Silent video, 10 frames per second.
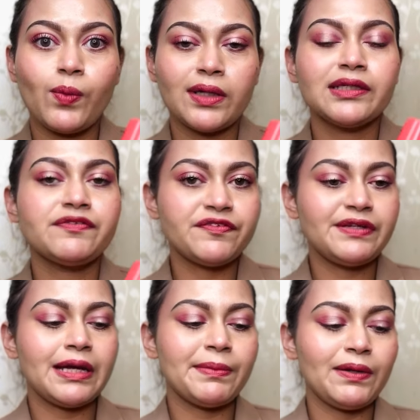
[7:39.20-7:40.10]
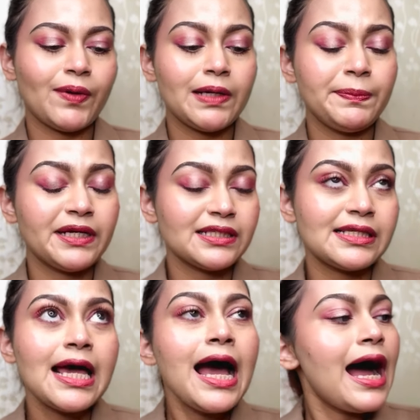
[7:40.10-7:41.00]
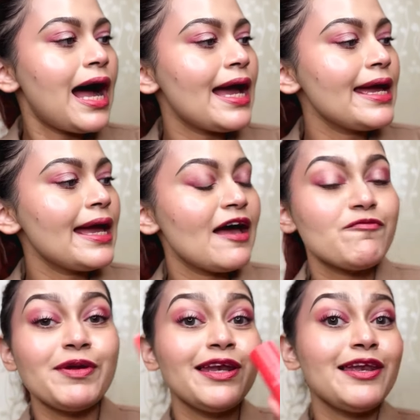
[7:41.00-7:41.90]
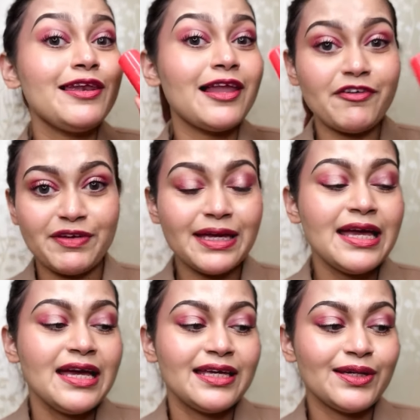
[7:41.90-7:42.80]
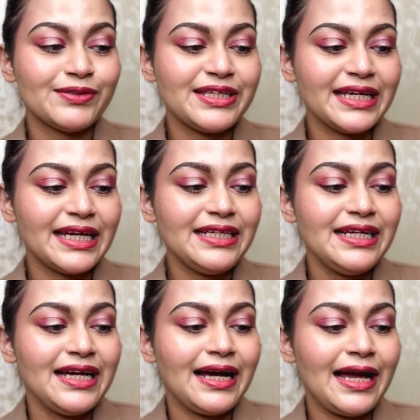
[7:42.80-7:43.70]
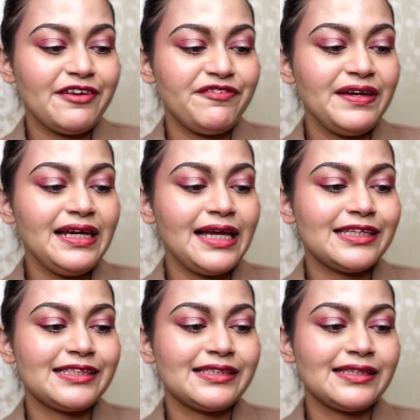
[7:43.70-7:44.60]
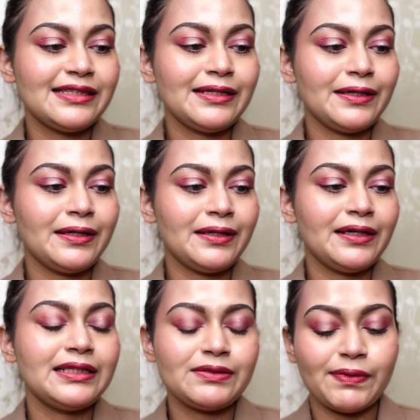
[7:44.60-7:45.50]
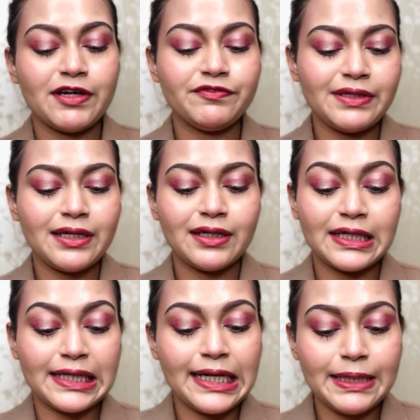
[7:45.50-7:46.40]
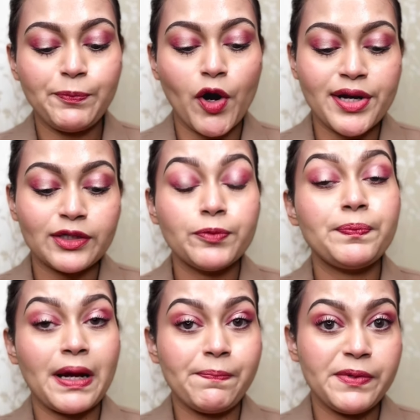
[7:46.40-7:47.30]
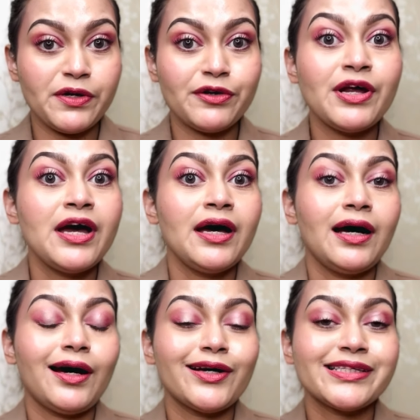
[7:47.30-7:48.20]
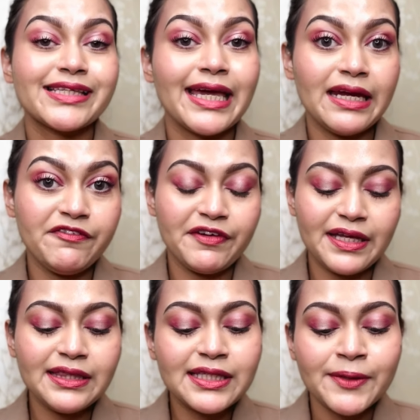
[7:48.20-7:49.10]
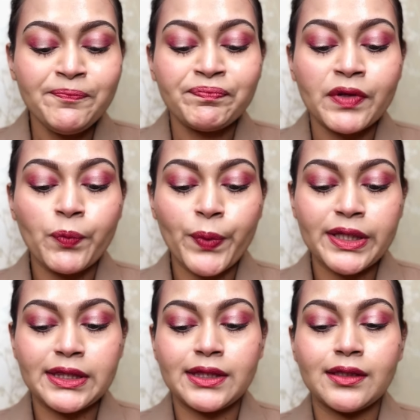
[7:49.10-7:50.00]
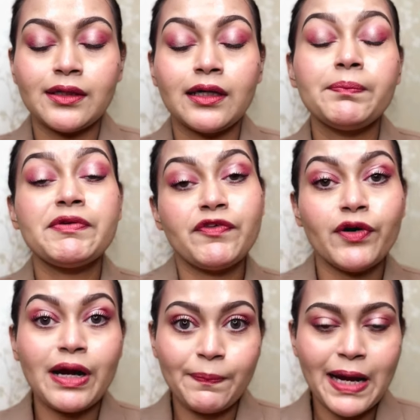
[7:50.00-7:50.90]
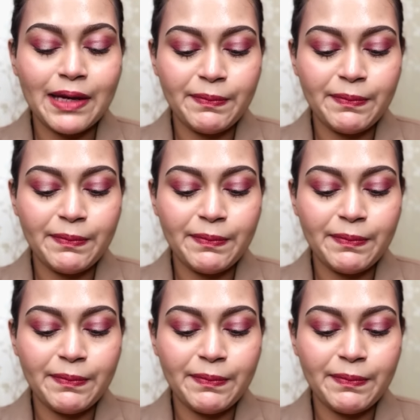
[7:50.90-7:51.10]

one, the 50 ml one, because I have been loving using it. I feel it's one of the great product to prep your skin with before applying